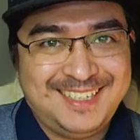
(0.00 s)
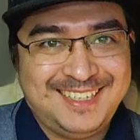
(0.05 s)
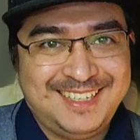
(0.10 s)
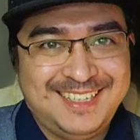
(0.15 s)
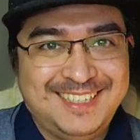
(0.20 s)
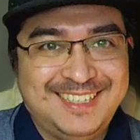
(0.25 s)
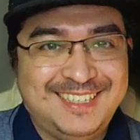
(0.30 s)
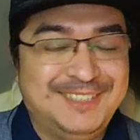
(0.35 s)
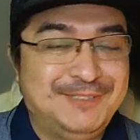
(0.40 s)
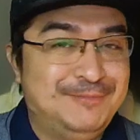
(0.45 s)

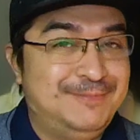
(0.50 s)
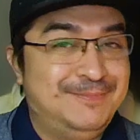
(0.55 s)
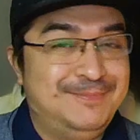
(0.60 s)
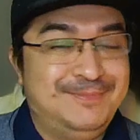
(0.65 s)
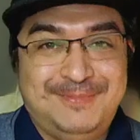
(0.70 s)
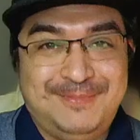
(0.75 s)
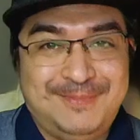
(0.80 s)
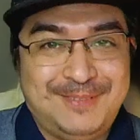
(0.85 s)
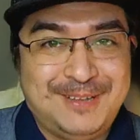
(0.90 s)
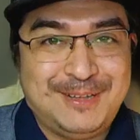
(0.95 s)

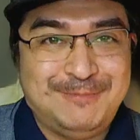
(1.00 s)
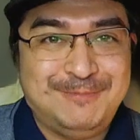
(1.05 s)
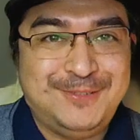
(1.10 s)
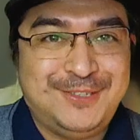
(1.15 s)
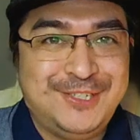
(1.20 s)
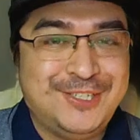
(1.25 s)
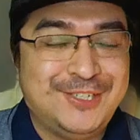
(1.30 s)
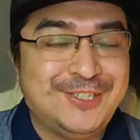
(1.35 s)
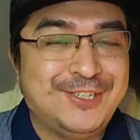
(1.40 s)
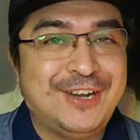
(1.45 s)
I'm
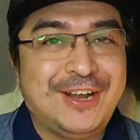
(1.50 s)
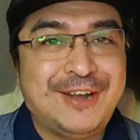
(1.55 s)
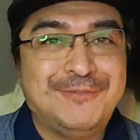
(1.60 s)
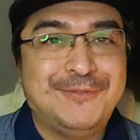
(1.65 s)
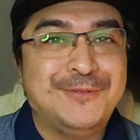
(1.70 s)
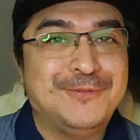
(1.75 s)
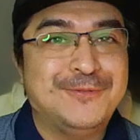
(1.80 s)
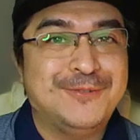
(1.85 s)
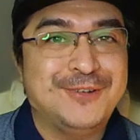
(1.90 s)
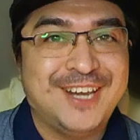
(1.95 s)
sure
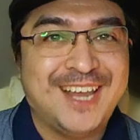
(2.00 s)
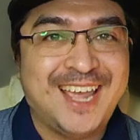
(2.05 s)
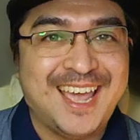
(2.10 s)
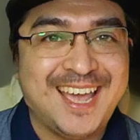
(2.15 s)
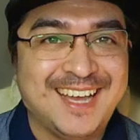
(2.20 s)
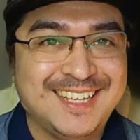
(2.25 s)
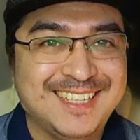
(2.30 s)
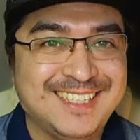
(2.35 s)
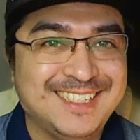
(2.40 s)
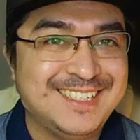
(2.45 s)
everyone
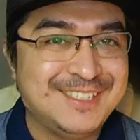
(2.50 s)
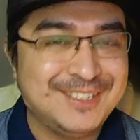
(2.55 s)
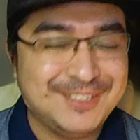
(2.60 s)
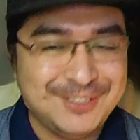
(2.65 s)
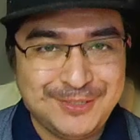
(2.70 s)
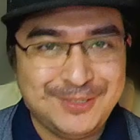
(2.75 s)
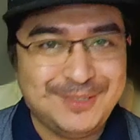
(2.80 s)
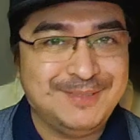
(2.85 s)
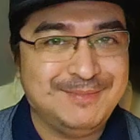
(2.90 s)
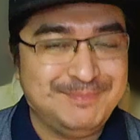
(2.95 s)
has
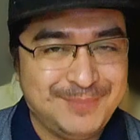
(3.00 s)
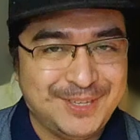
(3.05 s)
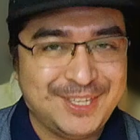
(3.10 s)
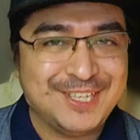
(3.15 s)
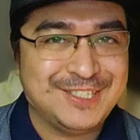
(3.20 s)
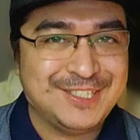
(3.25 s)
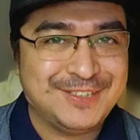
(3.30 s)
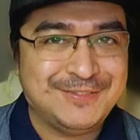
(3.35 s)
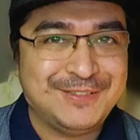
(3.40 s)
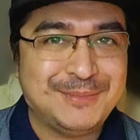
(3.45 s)

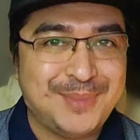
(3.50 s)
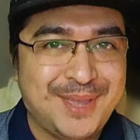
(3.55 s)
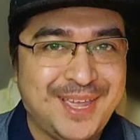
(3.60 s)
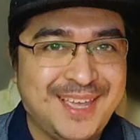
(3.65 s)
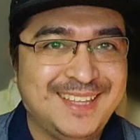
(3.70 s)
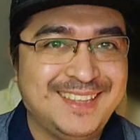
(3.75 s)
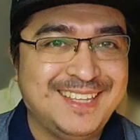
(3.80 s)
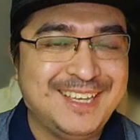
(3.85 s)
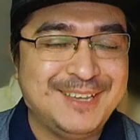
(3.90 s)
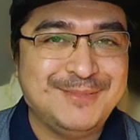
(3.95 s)
because of the
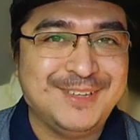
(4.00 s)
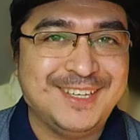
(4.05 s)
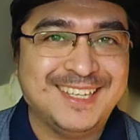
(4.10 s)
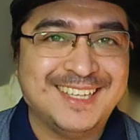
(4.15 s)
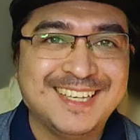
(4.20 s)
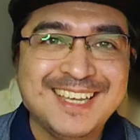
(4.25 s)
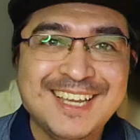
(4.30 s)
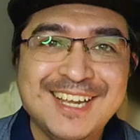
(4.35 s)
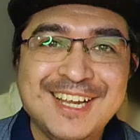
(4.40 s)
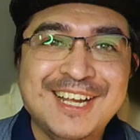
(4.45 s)
pandemic.